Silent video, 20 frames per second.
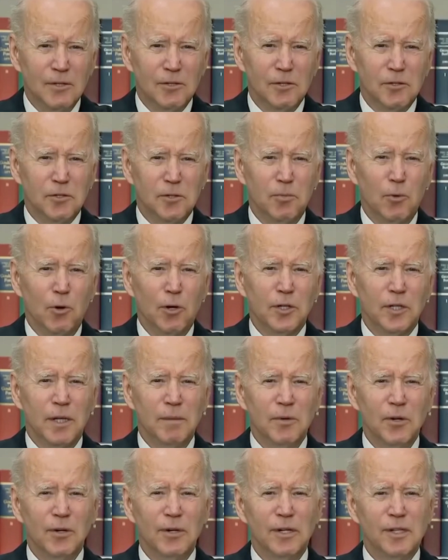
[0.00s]
to support
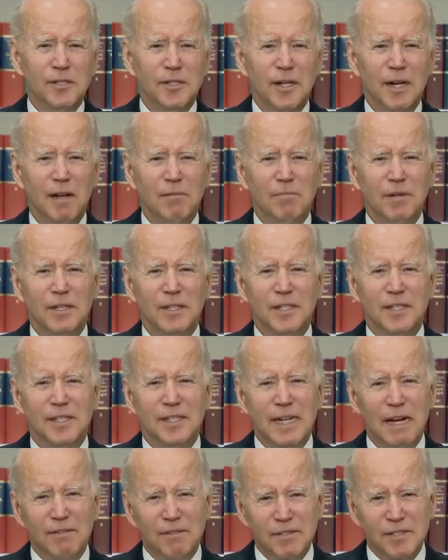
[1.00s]
communities that have been
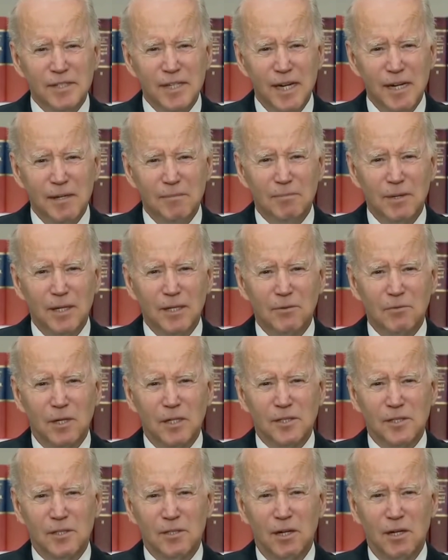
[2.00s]
devastated by the
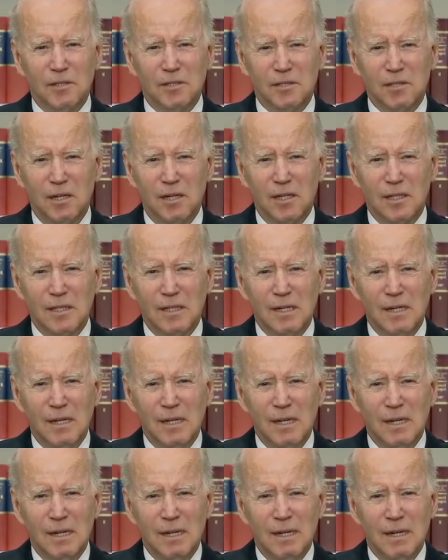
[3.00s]
Russian onslaught,
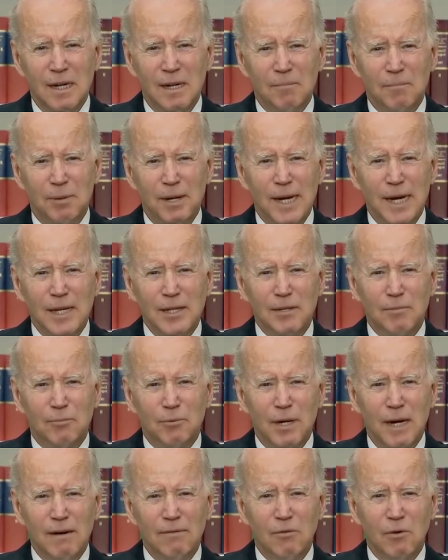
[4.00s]
and pay the
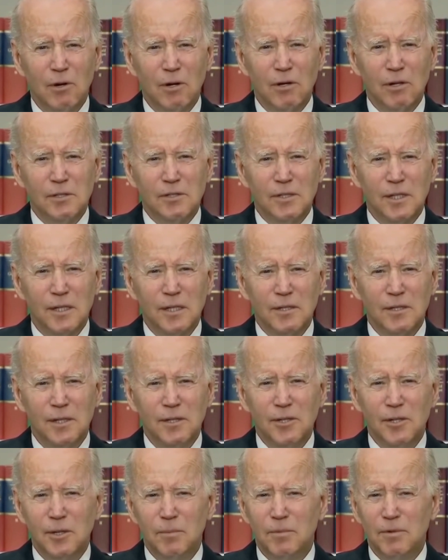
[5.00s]
brave workers that
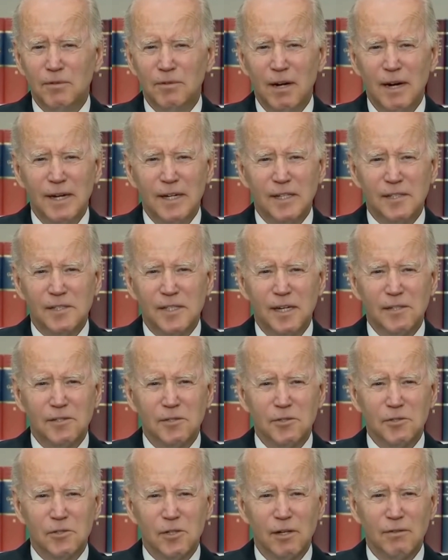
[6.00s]
continue to provide
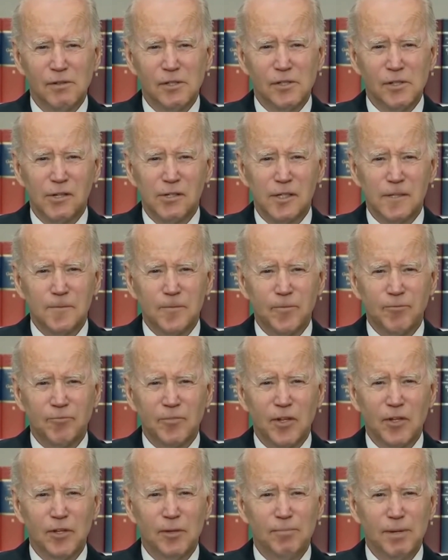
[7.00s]
essential services
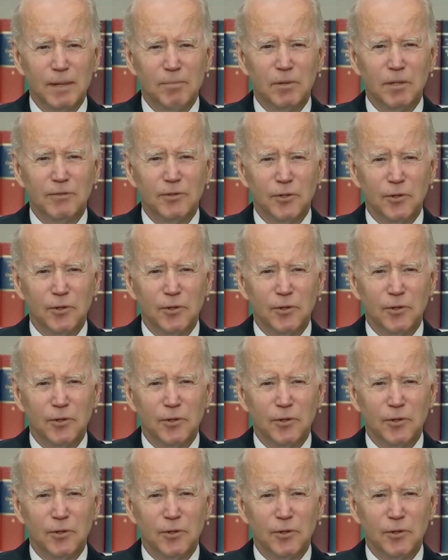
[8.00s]
to the people of